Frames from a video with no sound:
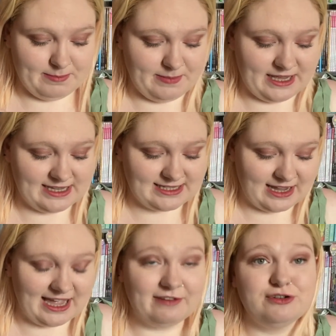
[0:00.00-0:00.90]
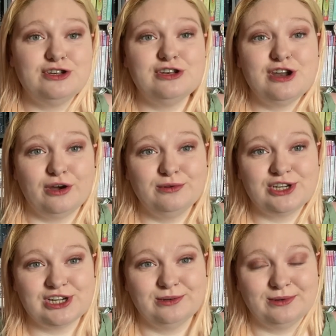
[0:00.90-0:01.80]
because I have no
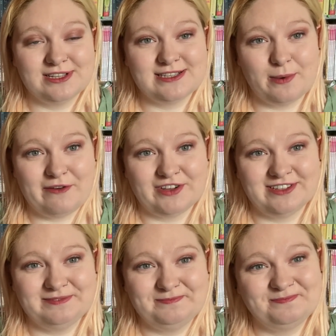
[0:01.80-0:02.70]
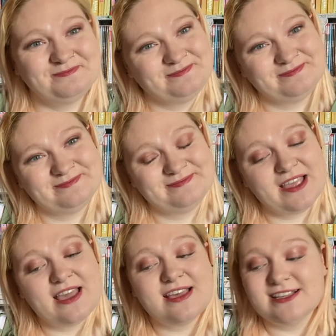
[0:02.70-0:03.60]
chill whatsoever.
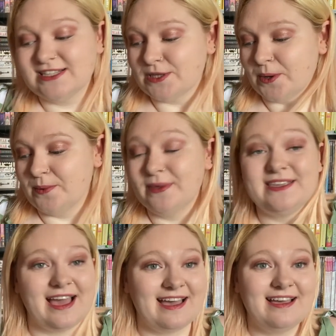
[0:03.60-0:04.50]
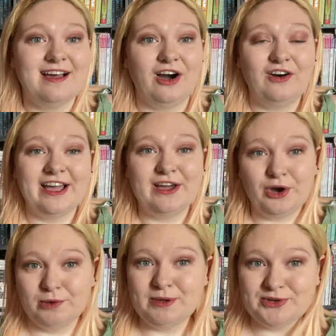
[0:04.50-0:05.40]
So yeah, I
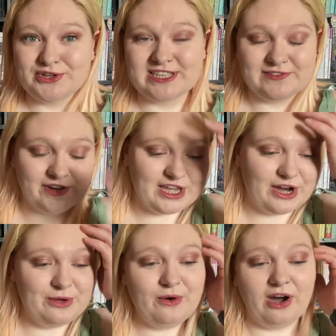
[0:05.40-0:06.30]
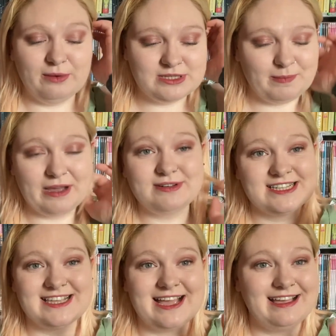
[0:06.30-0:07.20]
hope you enjoyed this video. I was about to
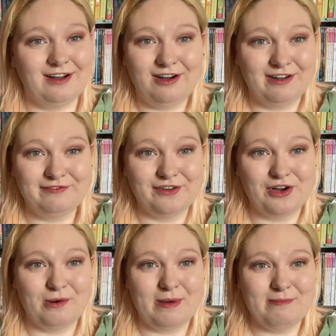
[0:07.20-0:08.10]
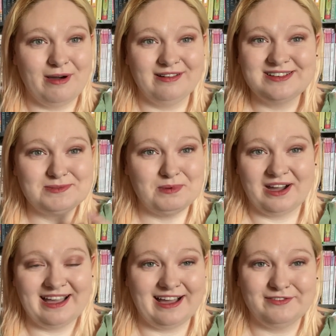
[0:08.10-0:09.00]
say I've forgotten my mugs, but
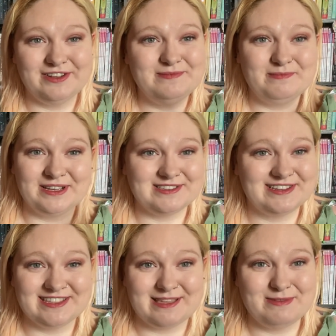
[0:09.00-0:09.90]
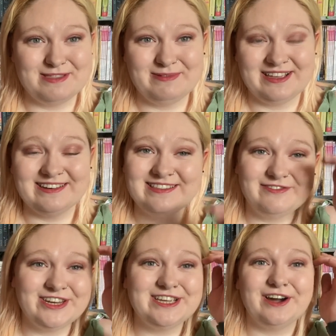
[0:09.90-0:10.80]
I haven't because I did them at the beginning of
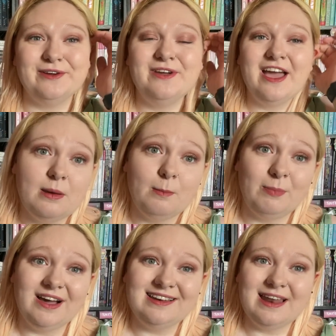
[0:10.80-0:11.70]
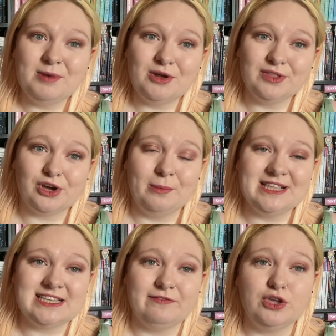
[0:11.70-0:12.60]
the video. But let me know in the
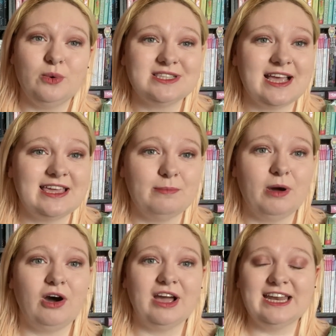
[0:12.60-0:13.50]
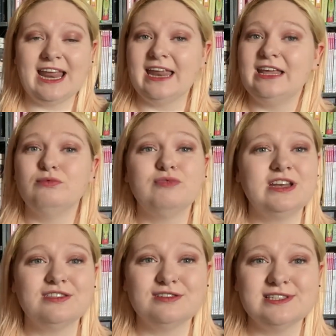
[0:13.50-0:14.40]
comments if you are taking part in any
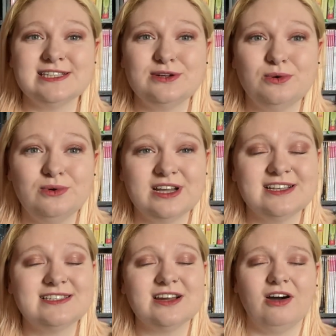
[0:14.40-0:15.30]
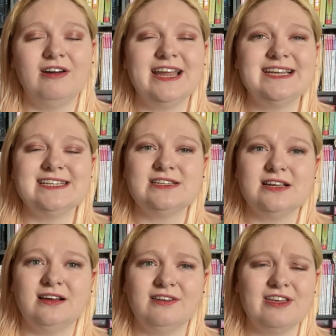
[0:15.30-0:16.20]
readathons in August. I did,
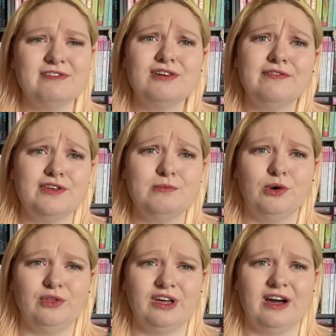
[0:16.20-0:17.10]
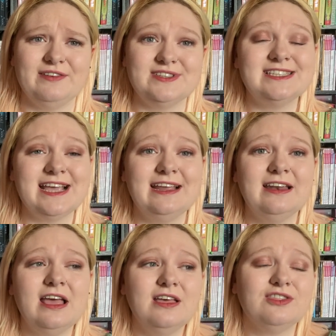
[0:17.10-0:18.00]
there are a few more that I've
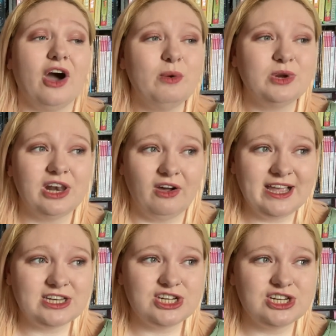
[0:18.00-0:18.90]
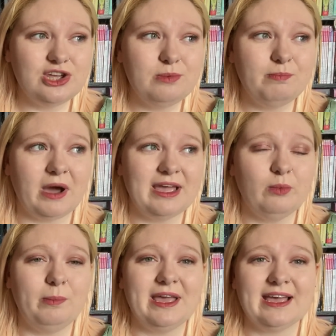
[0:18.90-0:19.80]
seen that I would like to do, but it
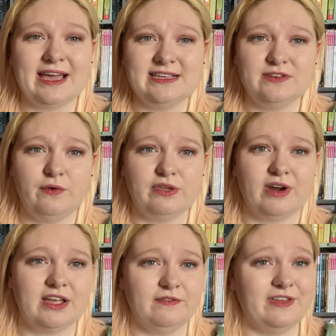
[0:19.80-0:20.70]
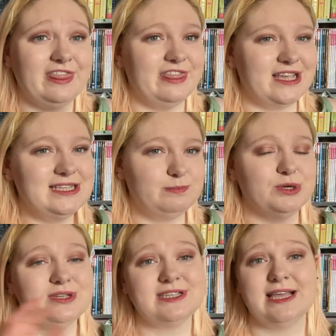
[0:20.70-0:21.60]
will be a case of whether I can fit these
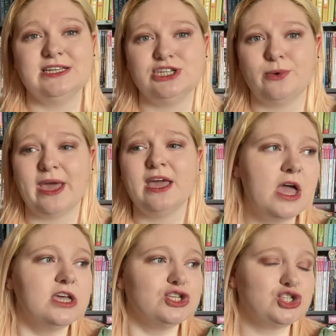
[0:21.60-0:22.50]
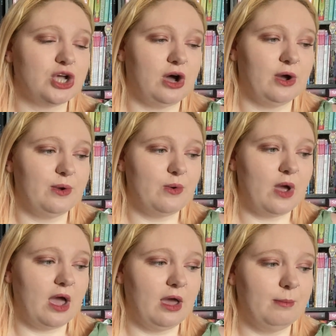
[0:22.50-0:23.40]
books into it. So
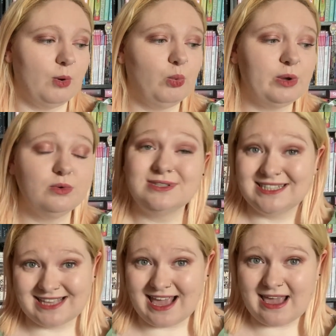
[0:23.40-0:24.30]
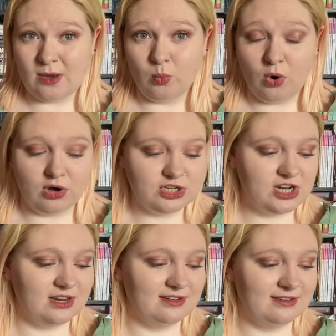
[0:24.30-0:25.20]
um, we will see
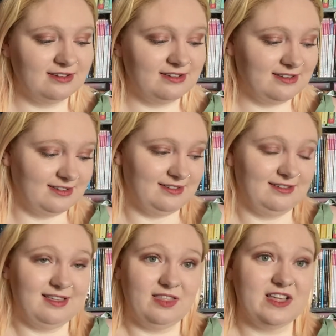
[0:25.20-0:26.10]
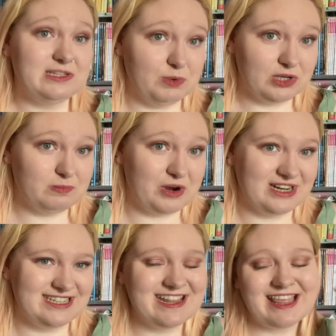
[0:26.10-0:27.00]
what these books
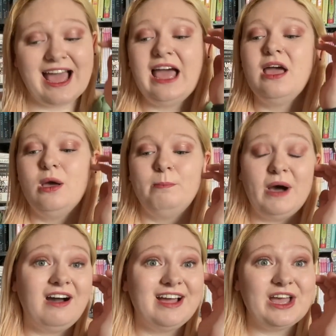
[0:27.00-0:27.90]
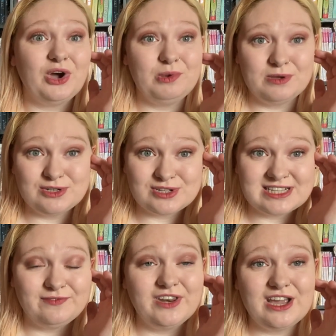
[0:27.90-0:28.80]
bring to that. But I hope you enjoyed
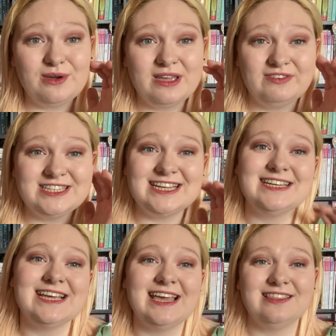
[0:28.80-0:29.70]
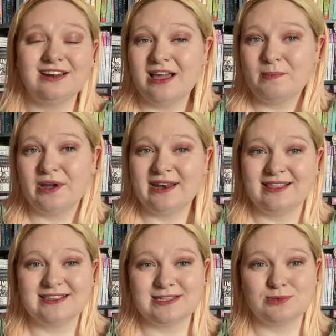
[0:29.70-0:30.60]
this video. If you did, hit the like button,
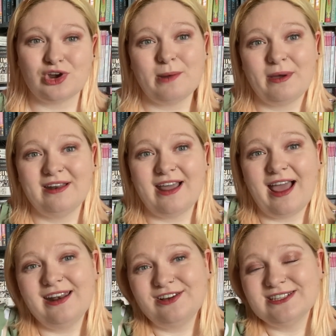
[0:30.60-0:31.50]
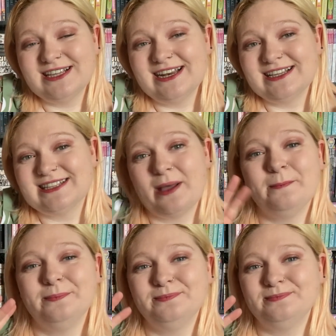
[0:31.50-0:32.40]
hit the subscribe button, and I'll see you next time.
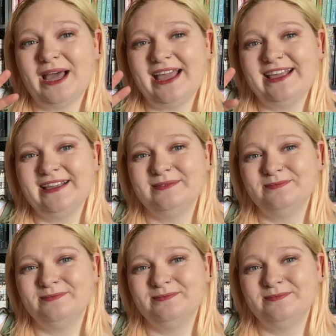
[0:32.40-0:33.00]
Bye.